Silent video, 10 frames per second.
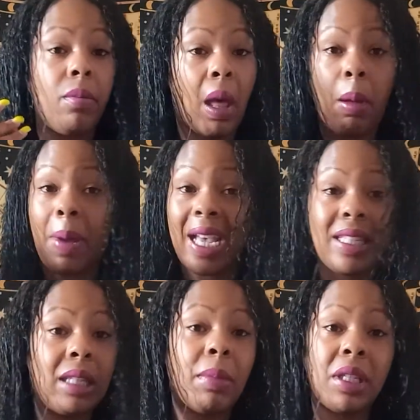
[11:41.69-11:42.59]
a
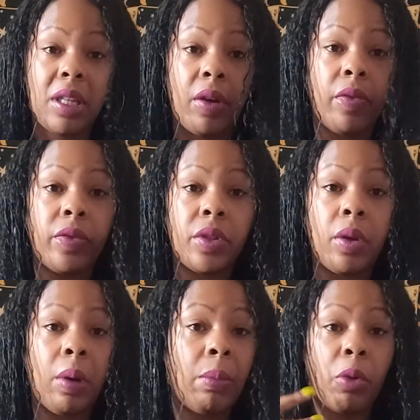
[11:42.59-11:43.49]
Pisces myself,
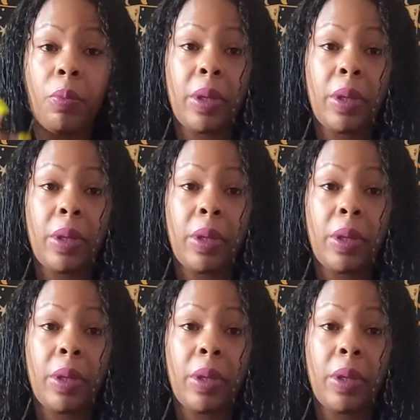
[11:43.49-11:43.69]
so I'm not